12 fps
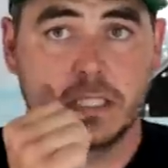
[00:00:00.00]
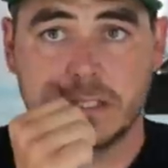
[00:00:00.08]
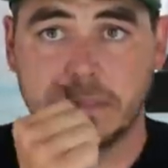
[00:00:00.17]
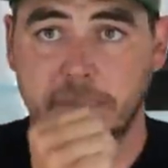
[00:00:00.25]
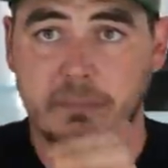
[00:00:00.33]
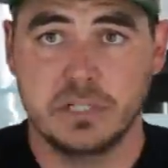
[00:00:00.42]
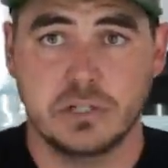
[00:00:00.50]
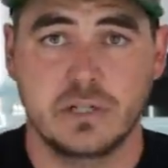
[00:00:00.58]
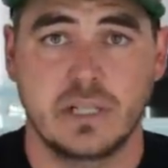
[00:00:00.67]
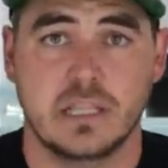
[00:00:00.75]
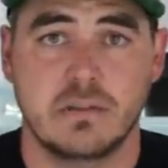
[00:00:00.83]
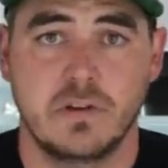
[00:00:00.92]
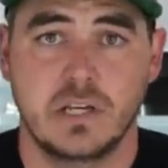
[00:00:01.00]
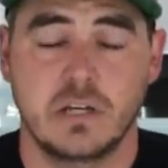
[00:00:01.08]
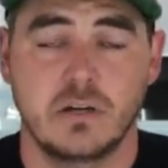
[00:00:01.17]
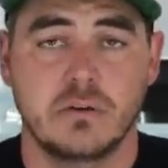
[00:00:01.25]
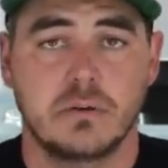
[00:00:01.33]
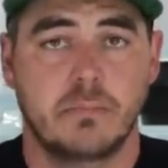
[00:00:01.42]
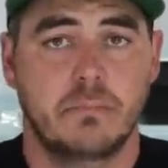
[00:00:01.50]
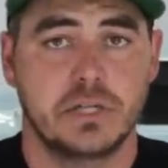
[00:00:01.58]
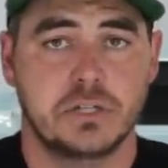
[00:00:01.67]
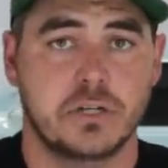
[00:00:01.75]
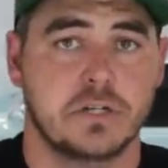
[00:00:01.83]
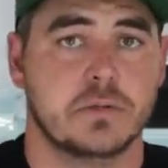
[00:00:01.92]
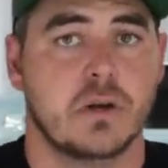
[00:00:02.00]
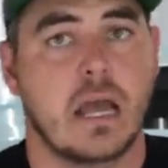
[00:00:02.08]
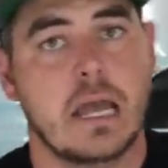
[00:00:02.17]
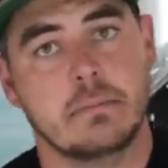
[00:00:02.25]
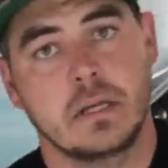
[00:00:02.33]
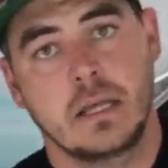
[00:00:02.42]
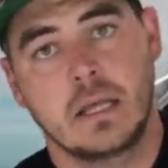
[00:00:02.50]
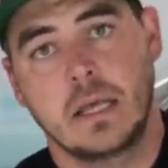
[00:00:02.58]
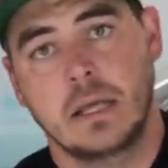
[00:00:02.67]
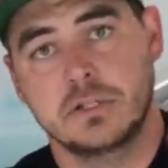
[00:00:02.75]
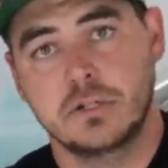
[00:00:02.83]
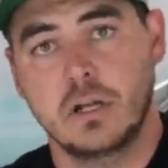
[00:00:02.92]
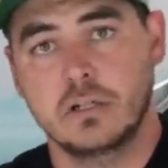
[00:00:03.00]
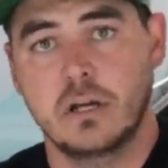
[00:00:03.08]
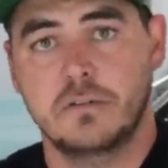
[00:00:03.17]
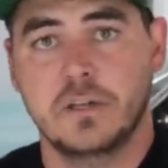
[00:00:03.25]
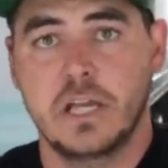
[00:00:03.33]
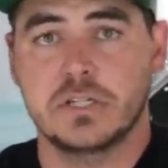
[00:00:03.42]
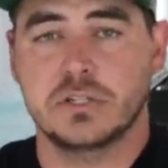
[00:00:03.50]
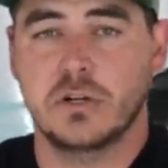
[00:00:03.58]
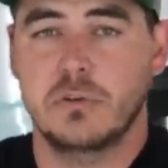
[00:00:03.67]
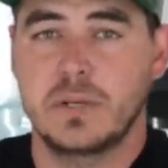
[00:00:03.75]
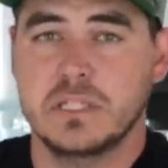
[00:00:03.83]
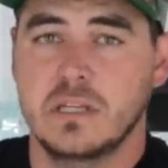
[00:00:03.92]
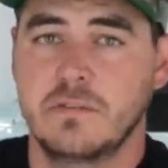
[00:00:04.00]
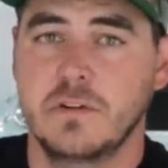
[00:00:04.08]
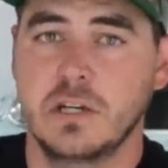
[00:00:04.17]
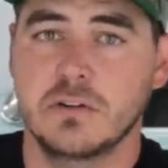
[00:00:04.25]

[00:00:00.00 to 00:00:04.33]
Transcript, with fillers: Please make sure you like the video, make sure you subscribe, turn on notifications so you don't miss any